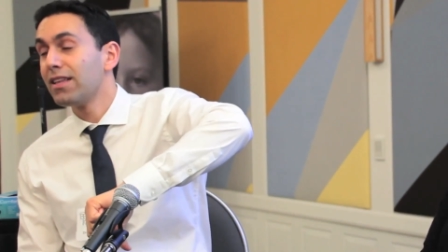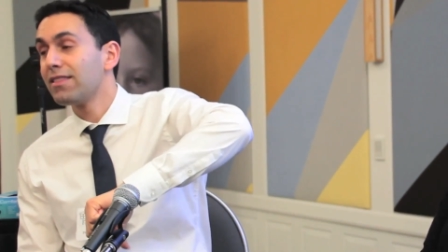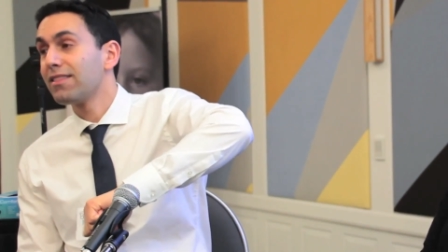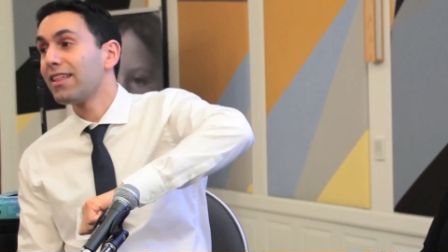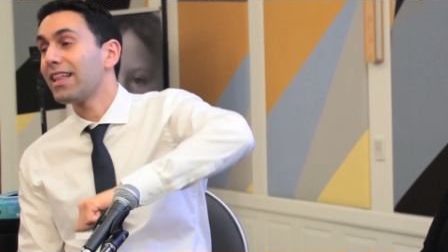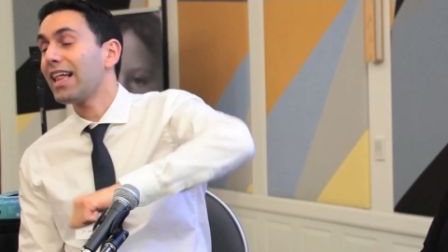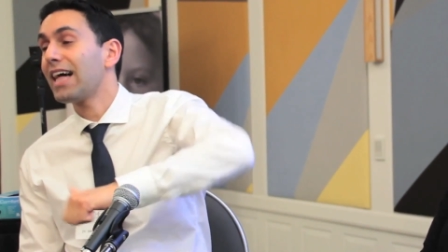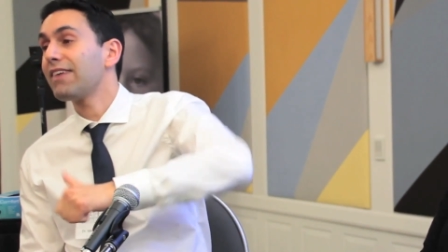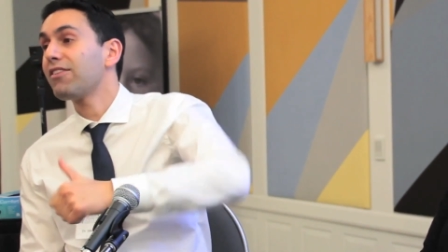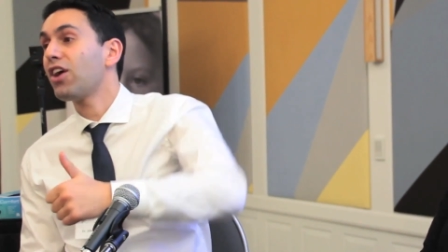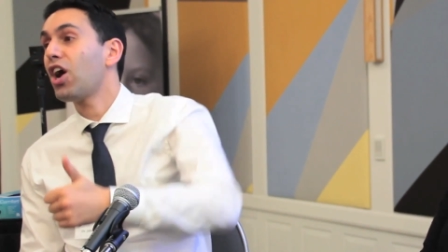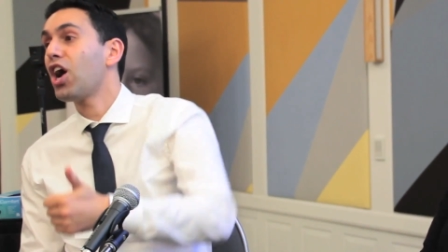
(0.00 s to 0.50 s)

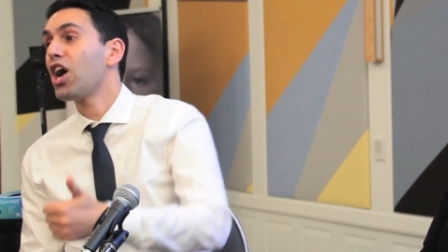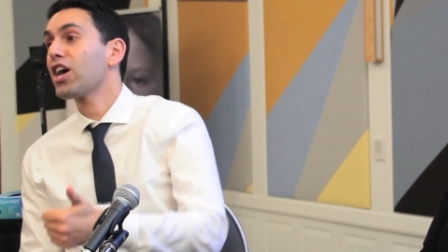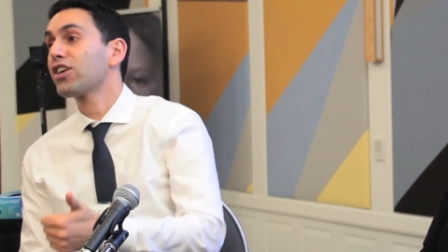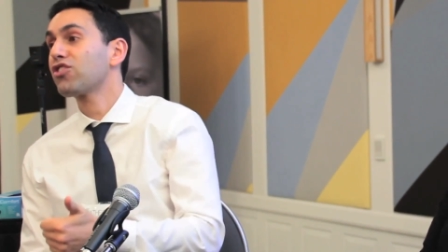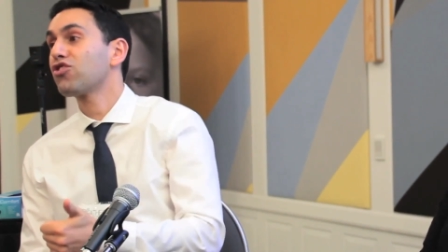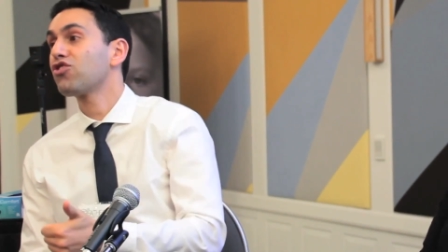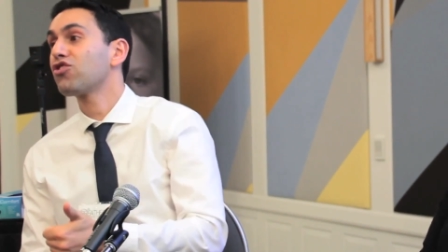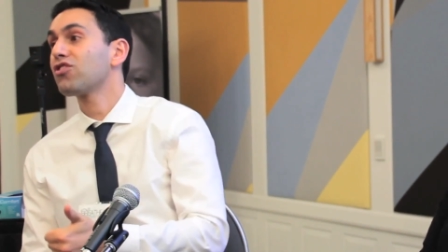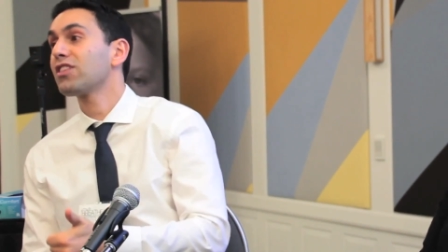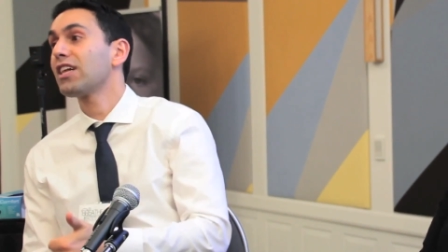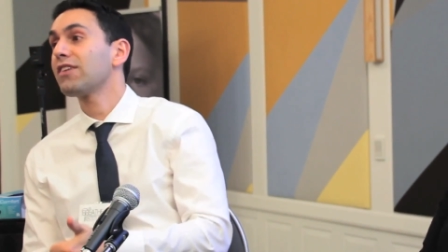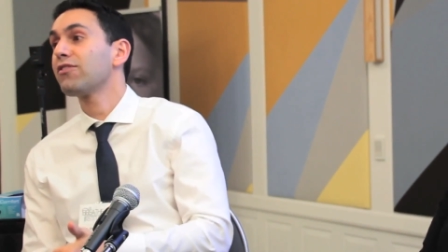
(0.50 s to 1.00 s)
They'll have
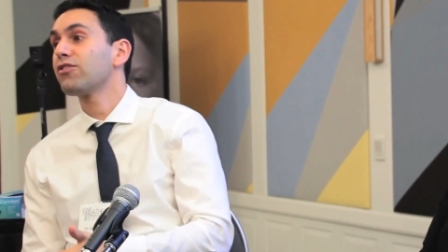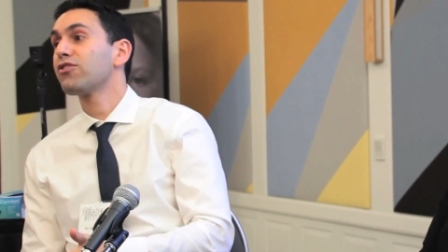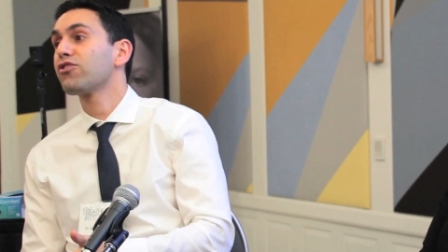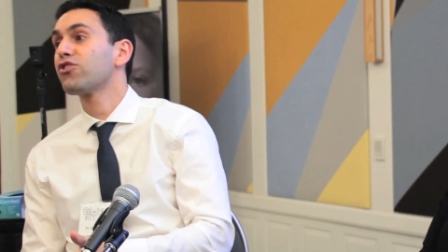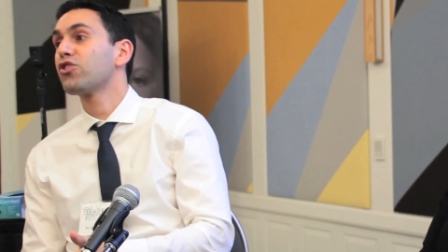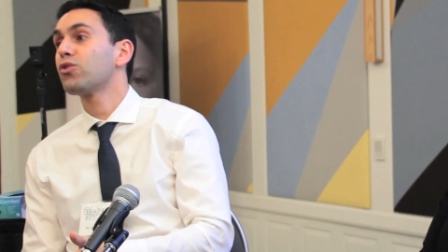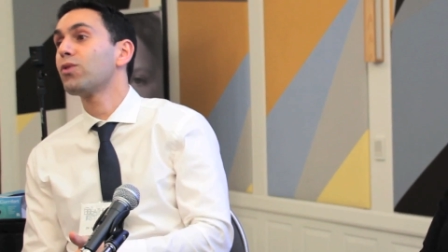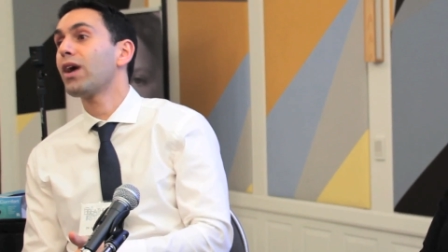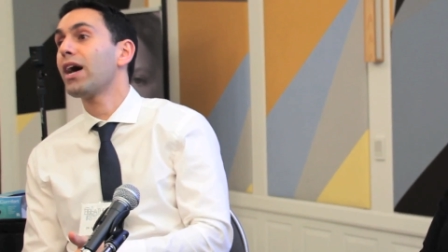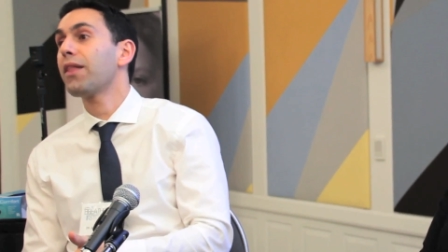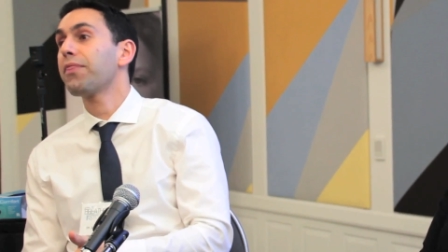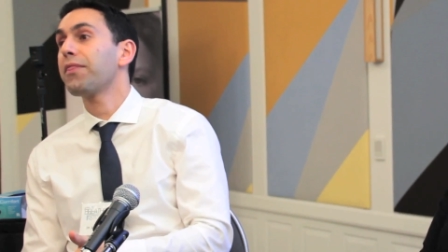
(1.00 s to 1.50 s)
oxygen levels
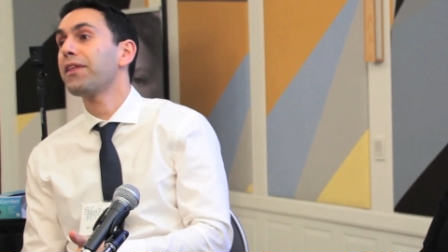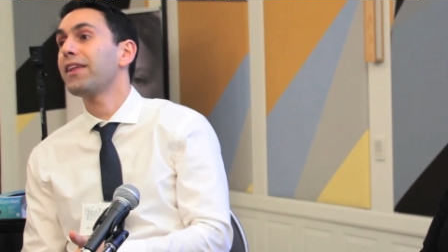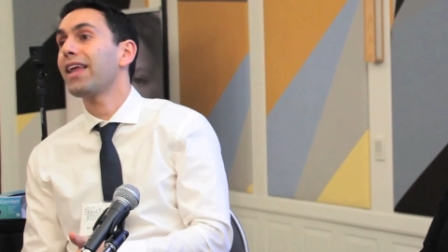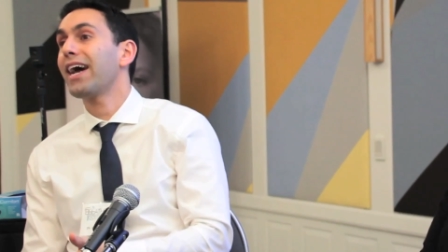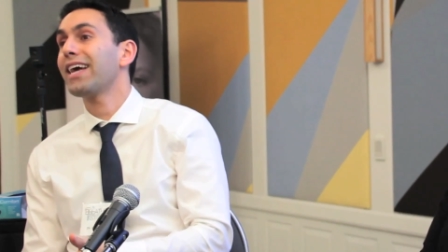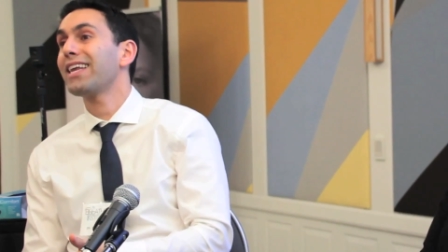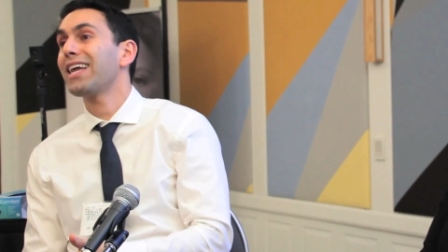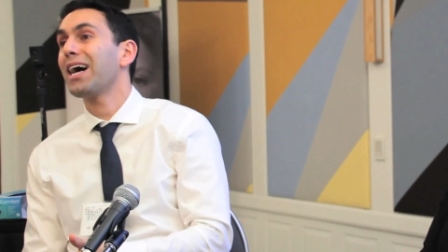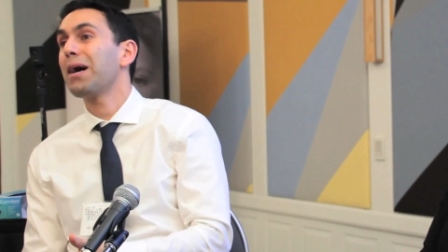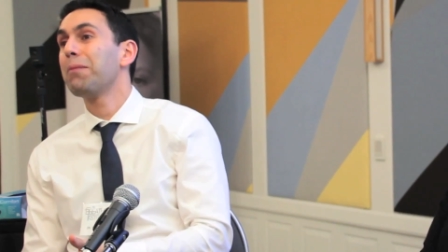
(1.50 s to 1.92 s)
throughout the night